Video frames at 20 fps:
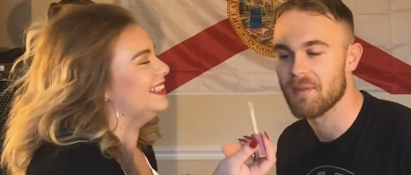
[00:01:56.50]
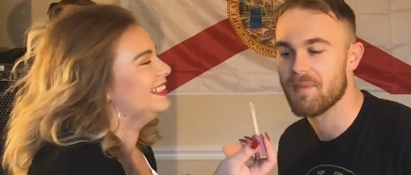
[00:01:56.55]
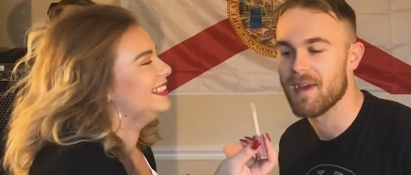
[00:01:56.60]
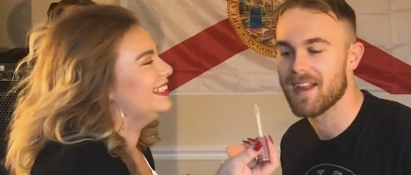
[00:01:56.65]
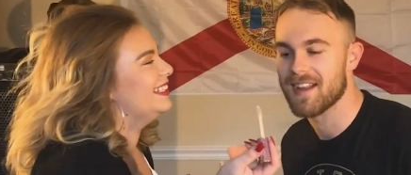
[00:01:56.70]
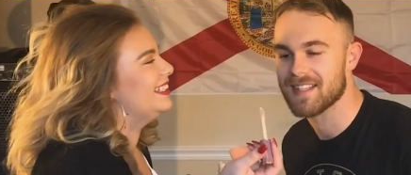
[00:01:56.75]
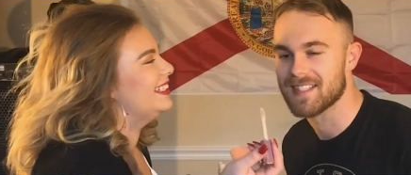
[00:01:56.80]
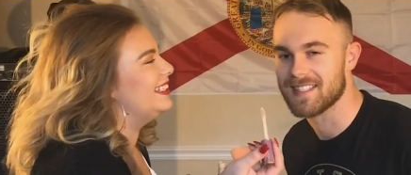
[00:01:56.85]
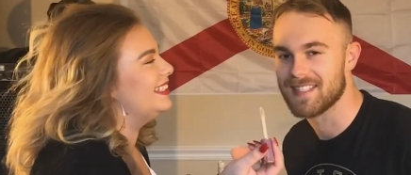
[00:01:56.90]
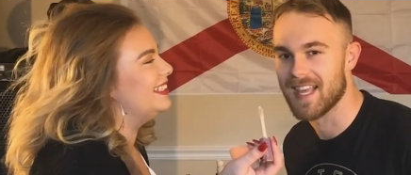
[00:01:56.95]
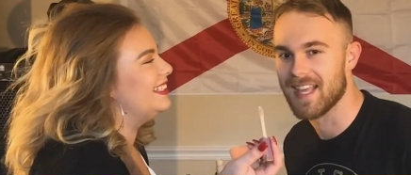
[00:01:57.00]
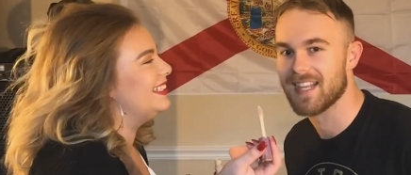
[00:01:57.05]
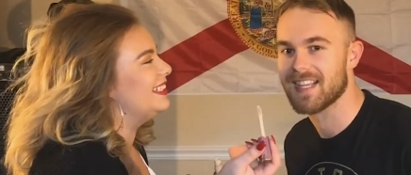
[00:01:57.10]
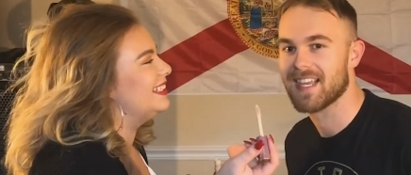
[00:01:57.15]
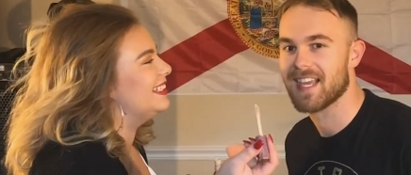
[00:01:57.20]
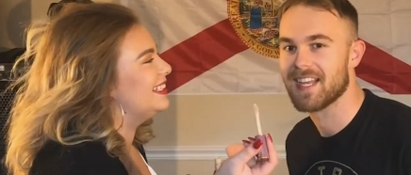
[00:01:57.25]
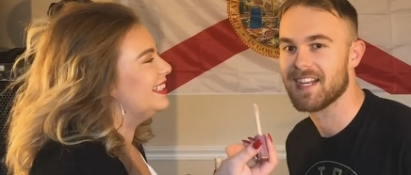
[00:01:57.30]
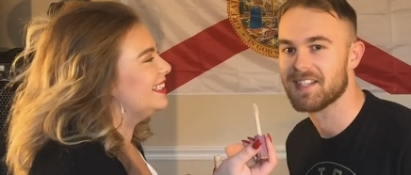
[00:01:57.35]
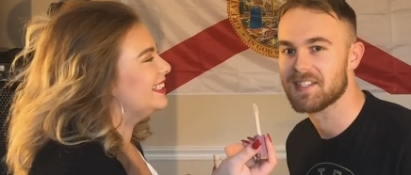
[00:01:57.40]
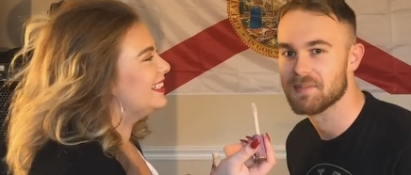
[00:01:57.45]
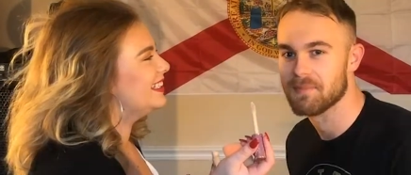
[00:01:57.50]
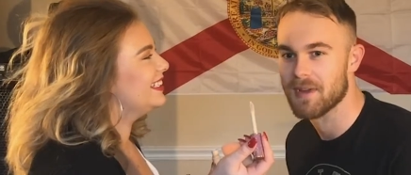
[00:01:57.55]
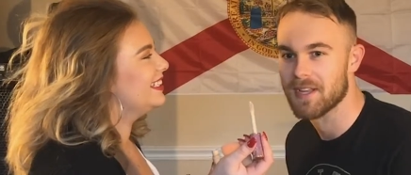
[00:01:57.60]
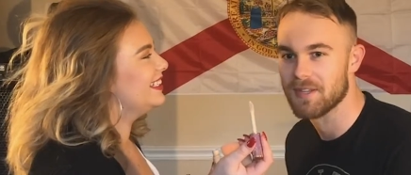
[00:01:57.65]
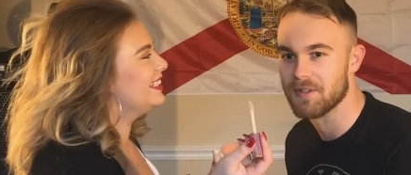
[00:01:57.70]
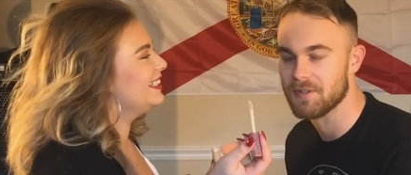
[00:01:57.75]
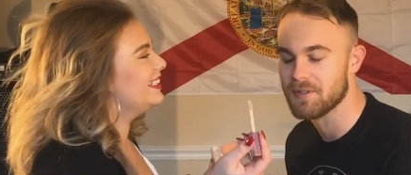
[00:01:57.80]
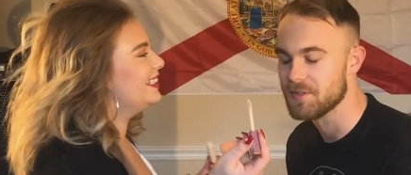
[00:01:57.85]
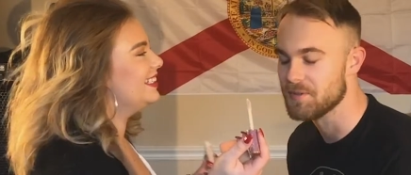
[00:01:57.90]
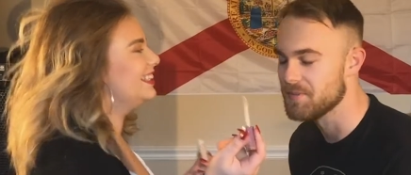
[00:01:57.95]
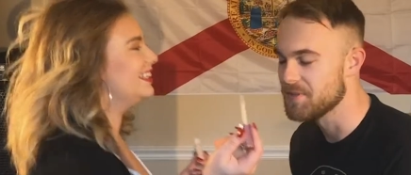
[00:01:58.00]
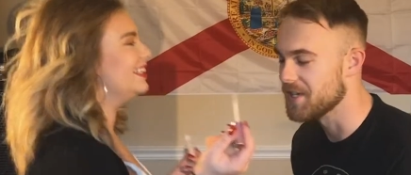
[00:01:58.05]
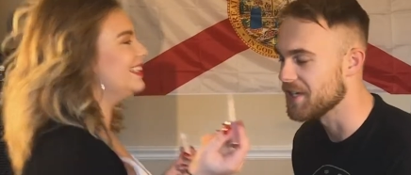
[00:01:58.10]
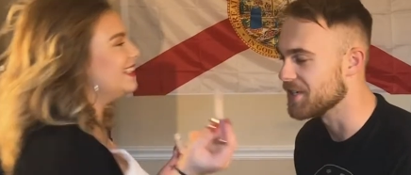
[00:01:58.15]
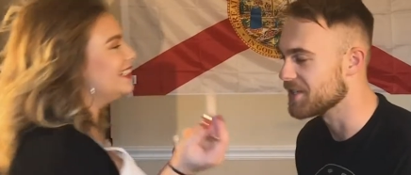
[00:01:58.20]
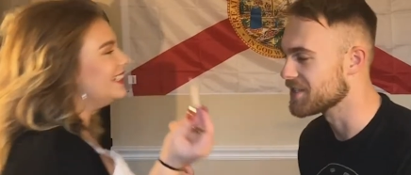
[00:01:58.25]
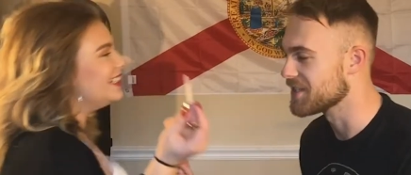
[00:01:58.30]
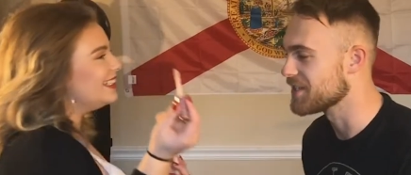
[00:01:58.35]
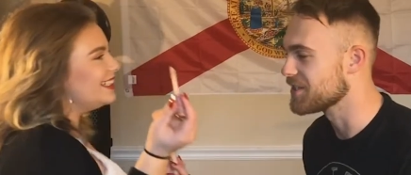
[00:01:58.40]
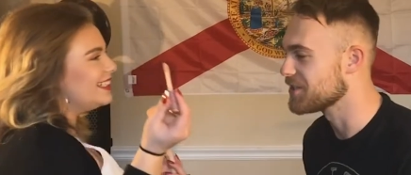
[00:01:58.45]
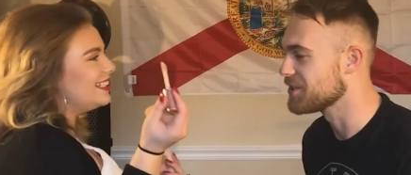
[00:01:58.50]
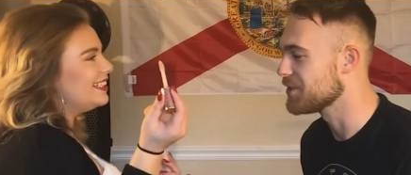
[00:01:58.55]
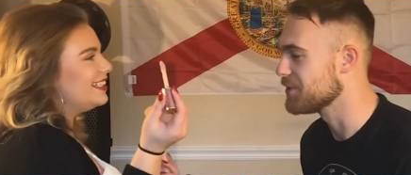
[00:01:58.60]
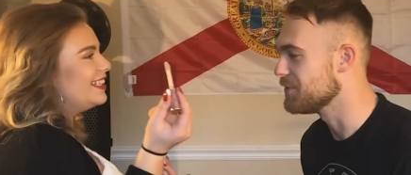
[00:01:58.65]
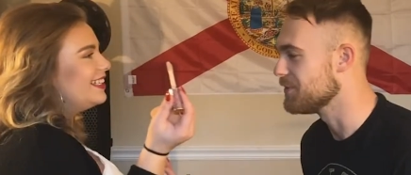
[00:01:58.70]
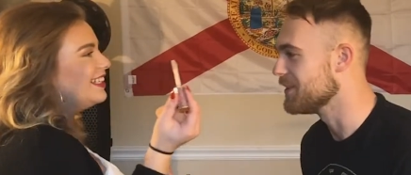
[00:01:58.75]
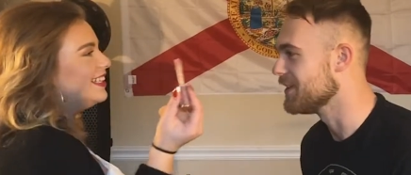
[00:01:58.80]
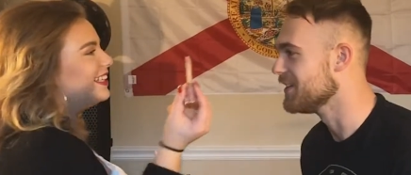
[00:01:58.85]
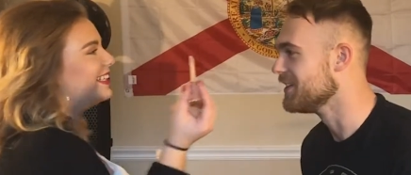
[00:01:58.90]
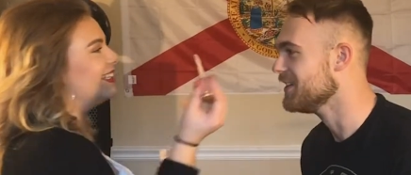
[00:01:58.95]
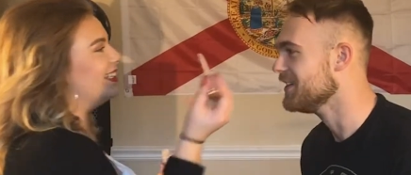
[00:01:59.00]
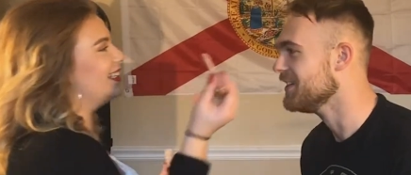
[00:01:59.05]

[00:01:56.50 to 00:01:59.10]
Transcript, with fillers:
Speaker 1: I'm not as dedicated to my YouTube channel as I should be.